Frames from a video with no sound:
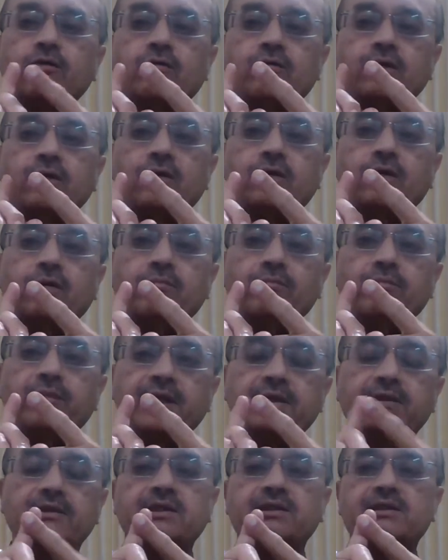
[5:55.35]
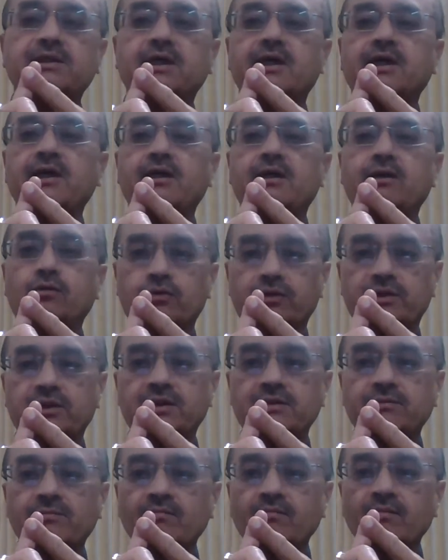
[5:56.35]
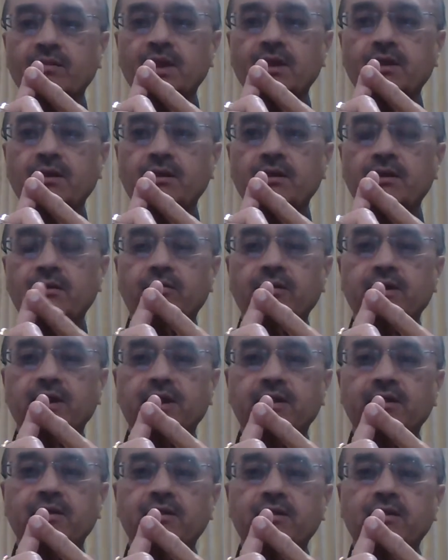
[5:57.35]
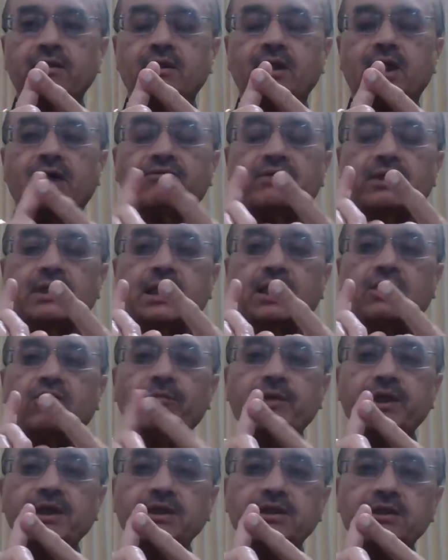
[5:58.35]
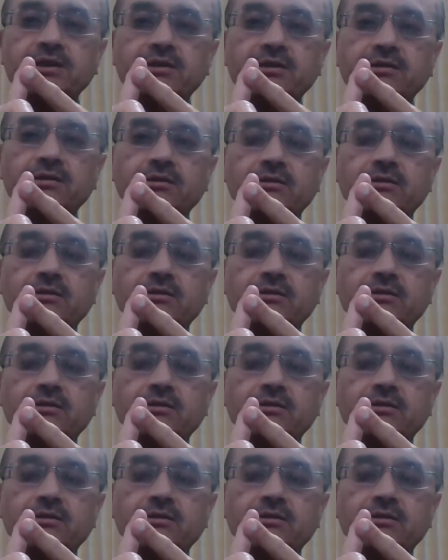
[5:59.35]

don't omit the second dose. Okay, our government